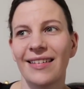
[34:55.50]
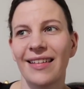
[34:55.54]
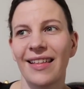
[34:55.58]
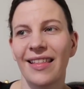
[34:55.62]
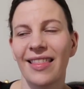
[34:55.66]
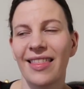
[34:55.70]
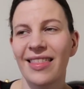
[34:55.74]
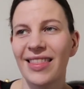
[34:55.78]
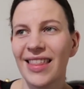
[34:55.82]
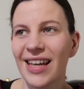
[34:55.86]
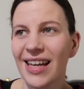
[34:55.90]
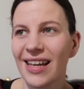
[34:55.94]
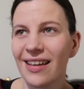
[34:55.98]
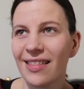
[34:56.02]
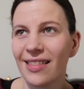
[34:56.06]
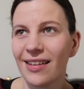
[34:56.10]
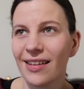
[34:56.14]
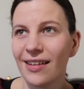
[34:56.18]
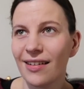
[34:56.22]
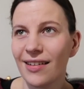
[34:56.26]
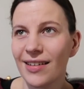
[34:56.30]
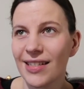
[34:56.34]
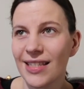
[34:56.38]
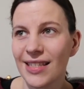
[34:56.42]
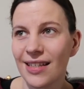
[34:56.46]
think the
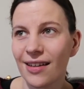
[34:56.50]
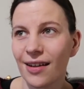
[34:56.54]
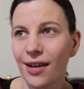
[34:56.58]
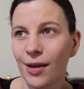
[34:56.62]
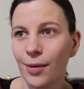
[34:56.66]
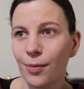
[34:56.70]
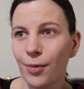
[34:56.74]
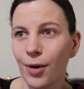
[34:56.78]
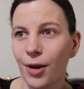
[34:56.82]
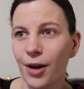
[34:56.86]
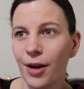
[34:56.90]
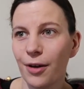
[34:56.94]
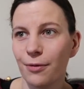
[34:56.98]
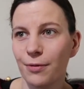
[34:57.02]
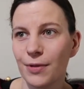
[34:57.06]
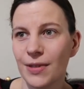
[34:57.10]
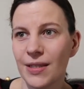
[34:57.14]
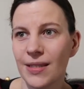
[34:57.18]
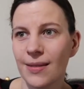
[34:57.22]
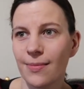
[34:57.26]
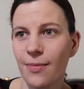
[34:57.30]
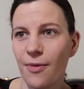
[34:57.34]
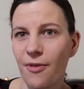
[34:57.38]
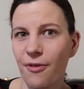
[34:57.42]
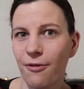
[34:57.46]
last thing I wove was
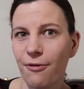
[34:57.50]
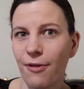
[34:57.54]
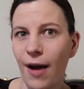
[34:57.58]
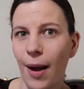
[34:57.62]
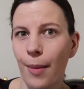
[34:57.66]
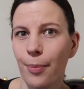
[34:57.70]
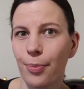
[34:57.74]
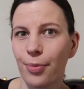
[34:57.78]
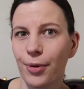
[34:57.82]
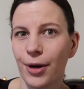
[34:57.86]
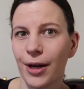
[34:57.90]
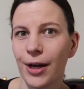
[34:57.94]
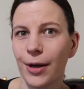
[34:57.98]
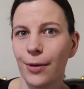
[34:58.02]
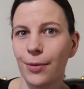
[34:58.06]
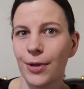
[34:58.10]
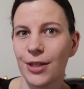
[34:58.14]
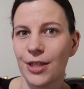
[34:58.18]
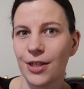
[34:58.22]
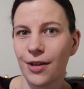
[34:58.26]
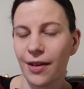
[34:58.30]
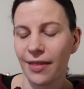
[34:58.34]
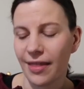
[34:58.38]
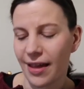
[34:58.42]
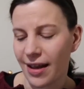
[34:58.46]
some fabric, which
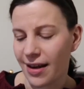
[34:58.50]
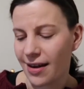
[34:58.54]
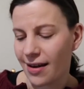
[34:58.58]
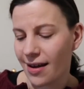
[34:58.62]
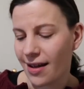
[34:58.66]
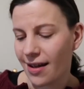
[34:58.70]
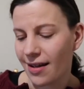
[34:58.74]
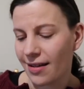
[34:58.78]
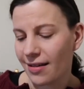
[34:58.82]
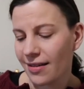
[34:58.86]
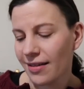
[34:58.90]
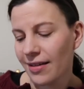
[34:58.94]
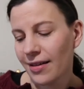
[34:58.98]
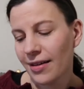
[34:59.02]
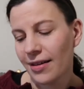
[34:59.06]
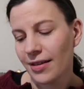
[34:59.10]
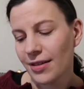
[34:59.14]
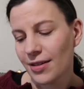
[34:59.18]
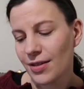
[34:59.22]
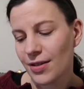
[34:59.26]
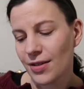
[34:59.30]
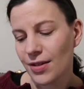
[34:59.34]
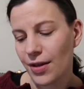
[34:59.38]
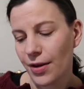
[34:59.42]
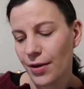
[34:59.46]
I then
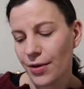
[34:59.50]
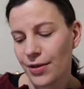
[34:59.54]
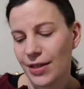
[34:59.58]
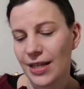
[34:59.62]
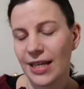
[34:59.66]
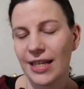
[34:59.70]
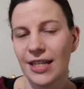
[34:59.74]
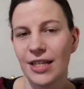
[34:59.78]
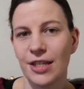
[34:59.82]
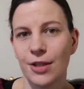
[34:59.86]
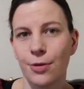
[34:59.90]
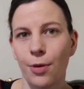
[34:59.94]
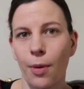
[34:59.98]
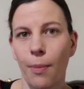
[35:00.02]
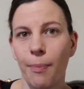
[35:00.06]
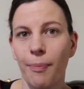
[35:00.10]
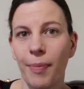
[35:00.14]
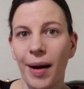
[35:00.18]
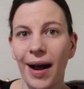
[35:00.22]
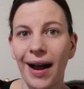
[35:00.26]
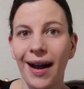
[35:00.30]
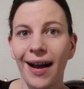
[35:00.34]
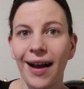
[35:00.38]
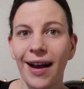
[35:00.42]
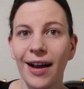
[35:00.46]
sewed into a
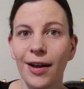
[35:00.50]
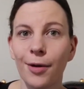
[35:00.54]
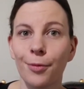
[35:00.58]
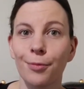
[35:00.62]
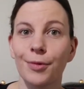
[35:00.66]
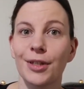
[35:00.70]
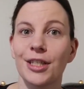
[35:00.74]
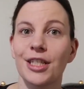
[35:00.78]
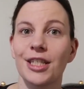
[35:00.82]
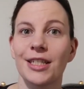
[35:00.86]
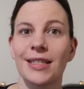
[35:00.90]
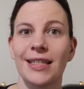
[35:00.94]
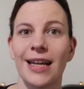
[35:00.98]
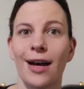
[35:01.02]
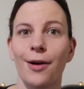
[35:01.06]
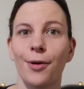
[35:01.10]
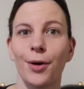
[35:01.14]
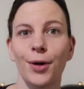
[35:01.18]
bag, which is now